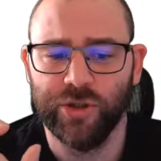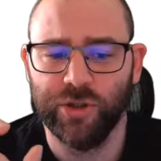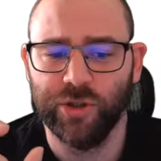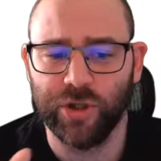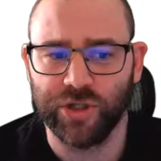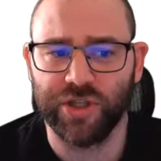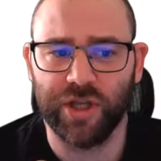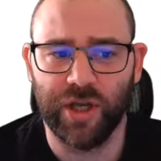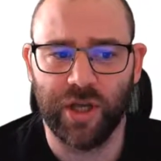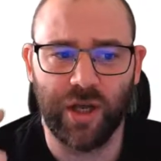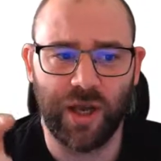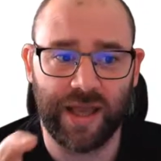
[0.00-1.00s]
just
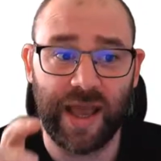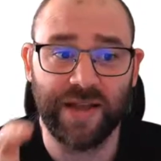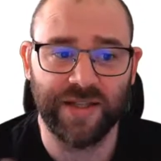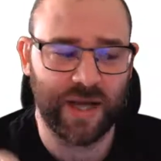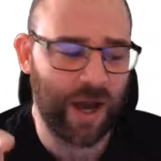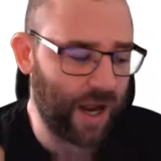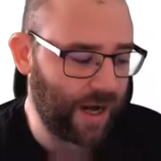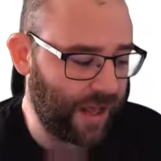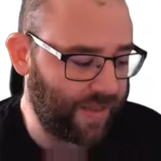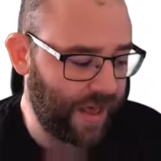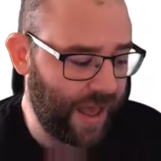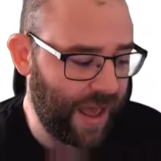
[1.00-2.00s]
to
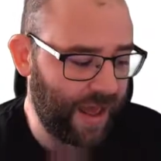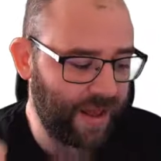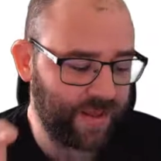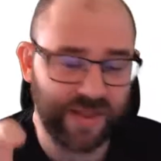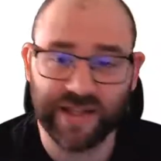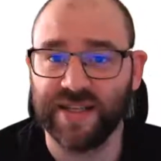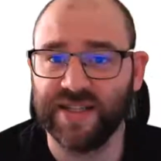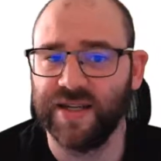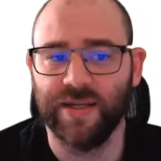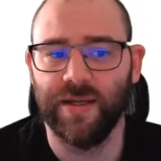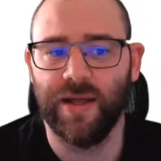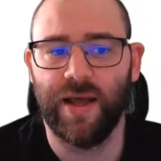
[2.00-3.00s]
highlight there, this
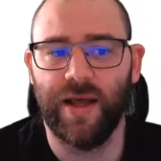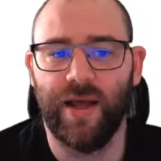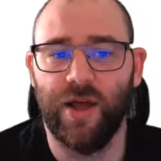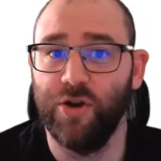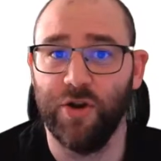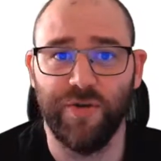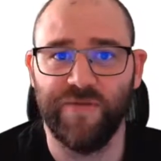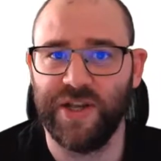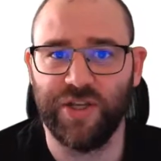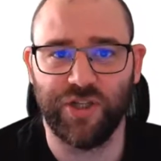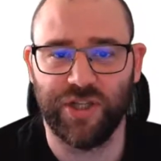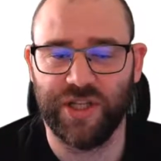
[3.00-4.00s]
isn't a new feature.